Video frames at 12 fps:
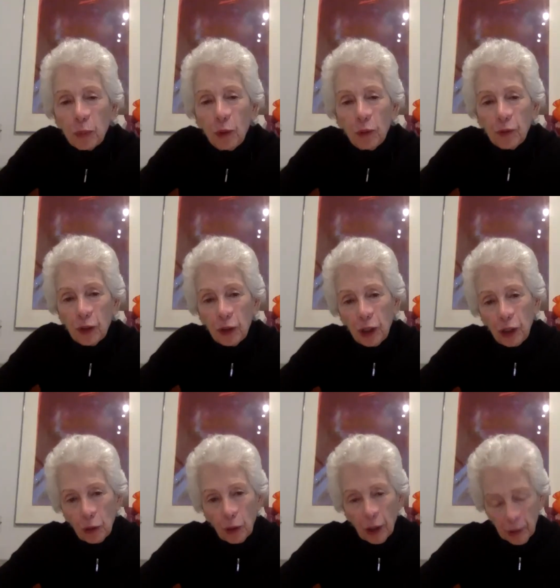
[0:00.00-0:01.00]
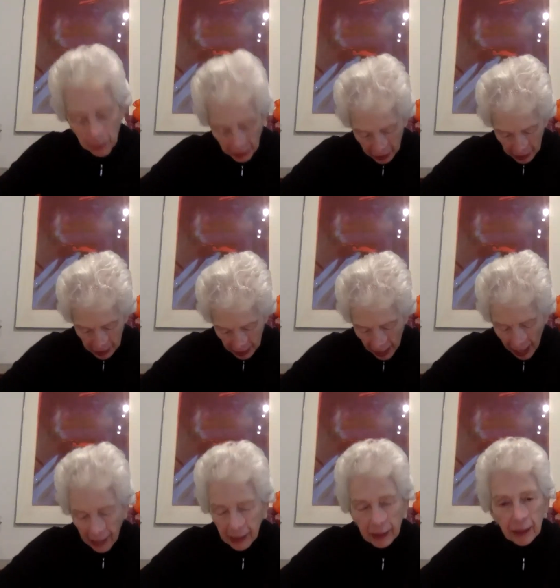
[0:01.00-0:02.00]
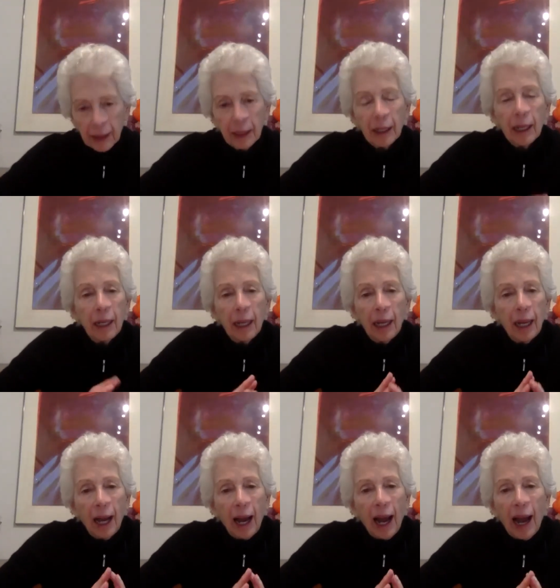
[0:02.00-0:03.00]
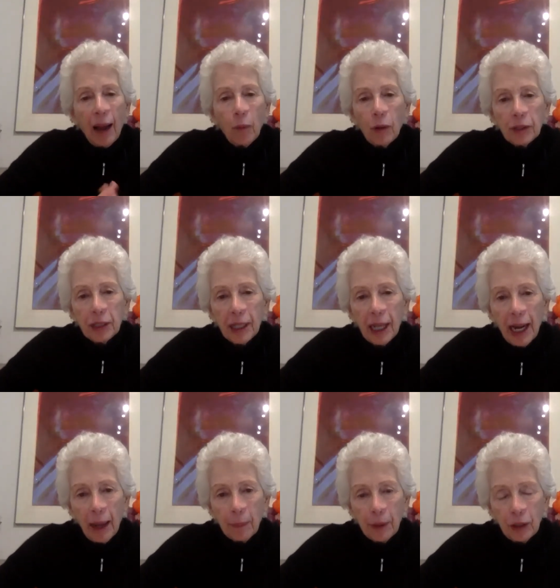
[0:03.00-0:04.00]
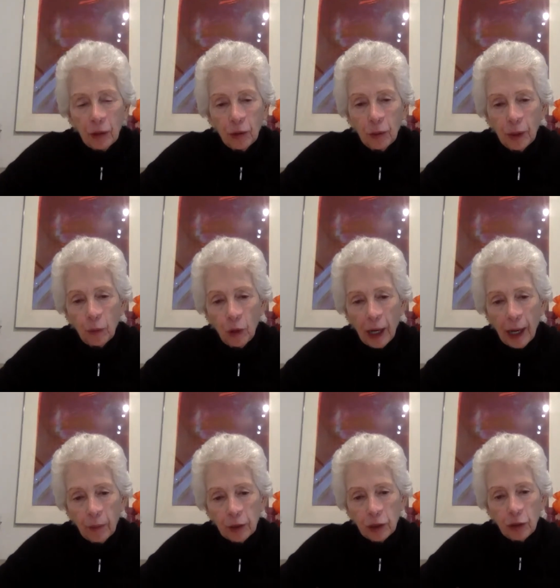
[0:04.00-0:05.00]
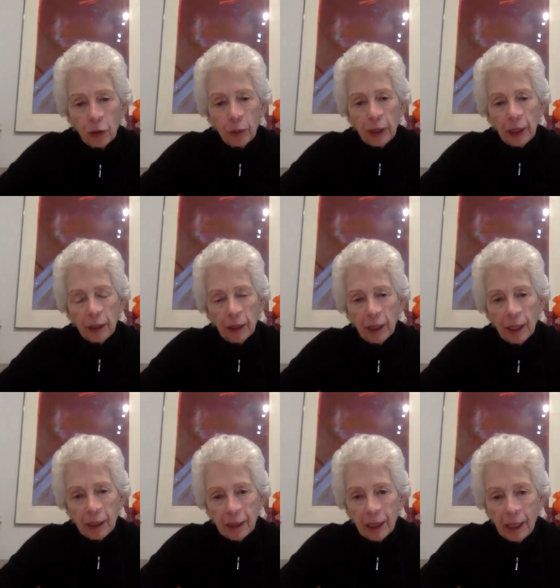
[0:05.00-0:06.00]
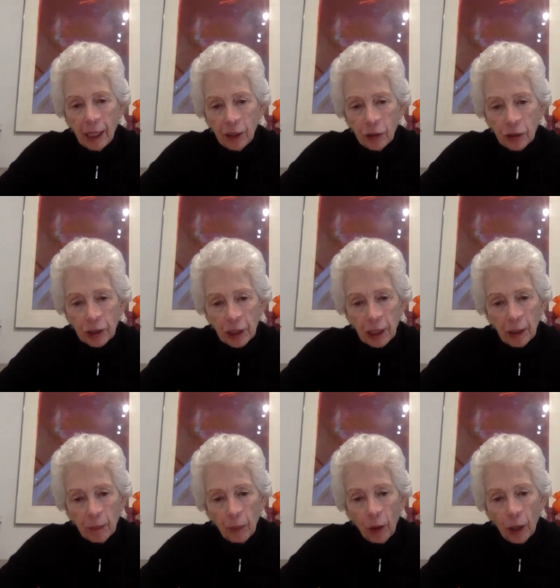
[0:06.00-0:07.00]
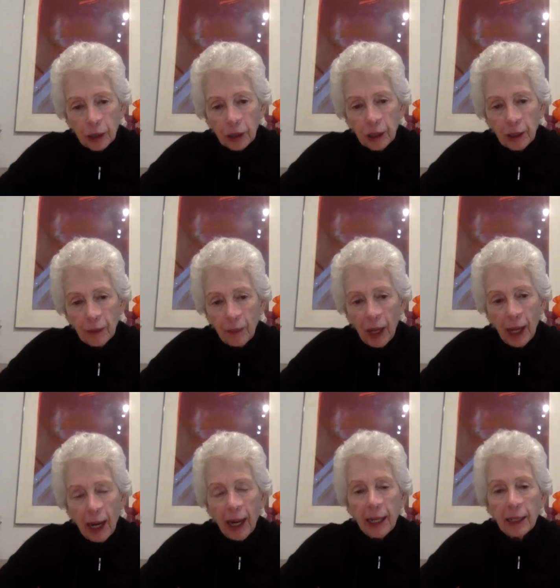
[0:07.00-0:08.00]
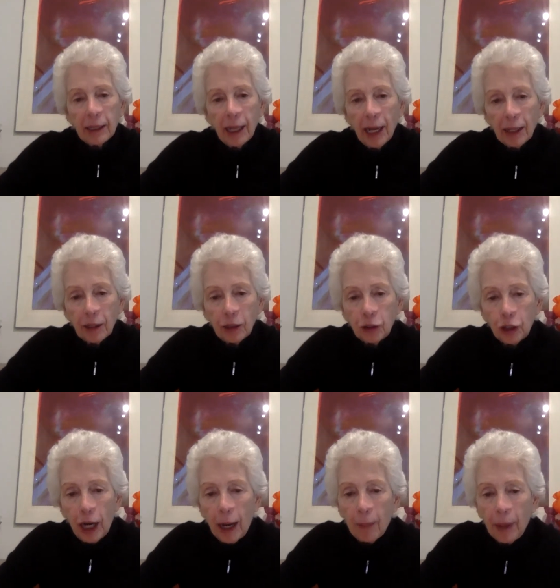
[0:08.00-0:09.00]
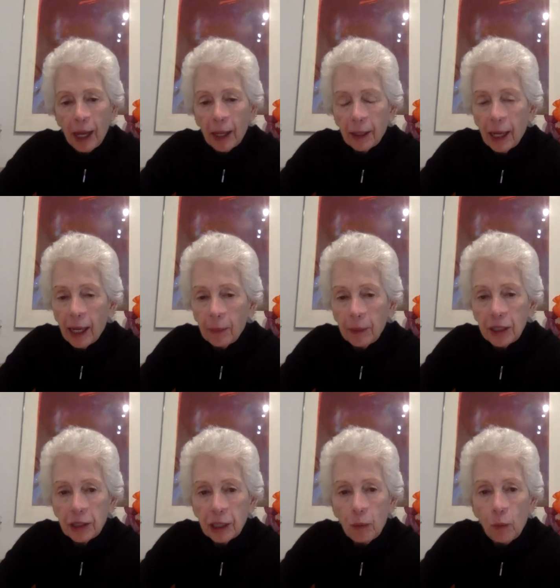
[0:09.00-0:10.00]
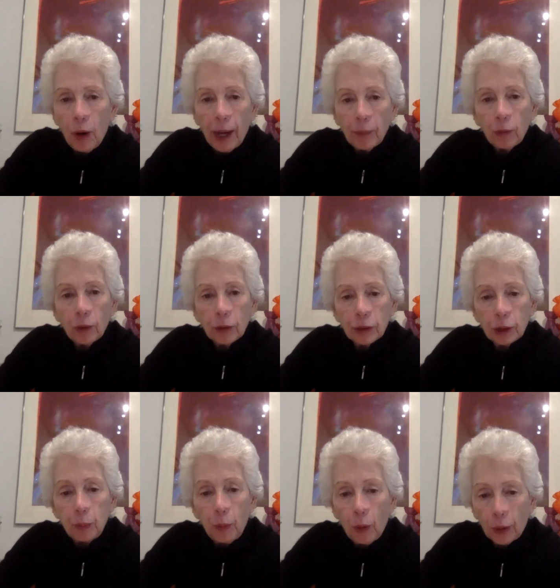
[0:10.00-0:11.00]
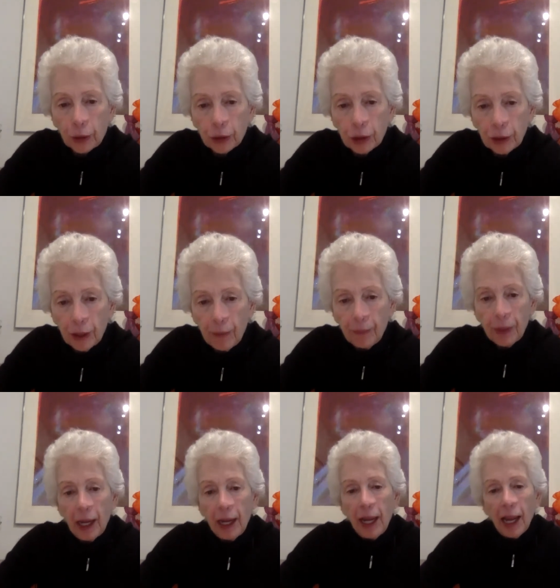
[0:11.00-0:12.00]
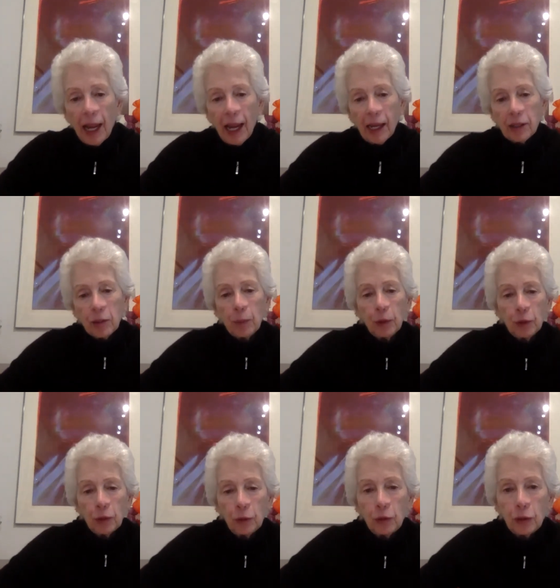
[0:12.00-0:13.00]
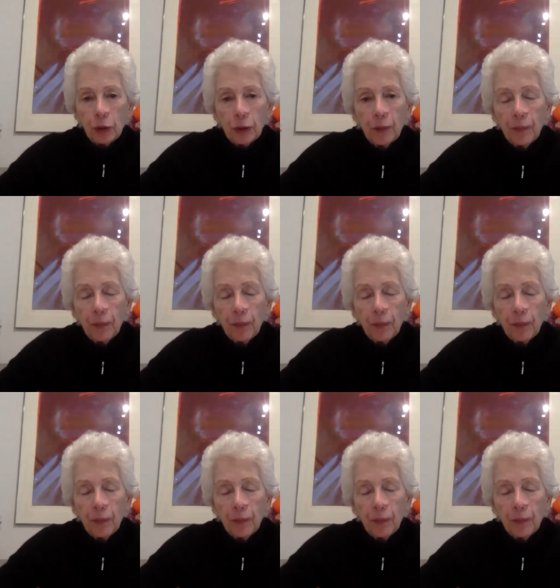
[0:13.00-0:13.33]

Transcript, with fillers: moved to New York because I didn't, I wasn't happy doing what I was doing at the agency in Boston. And I had gotten a job at ABC Wide World of Sports as a producer.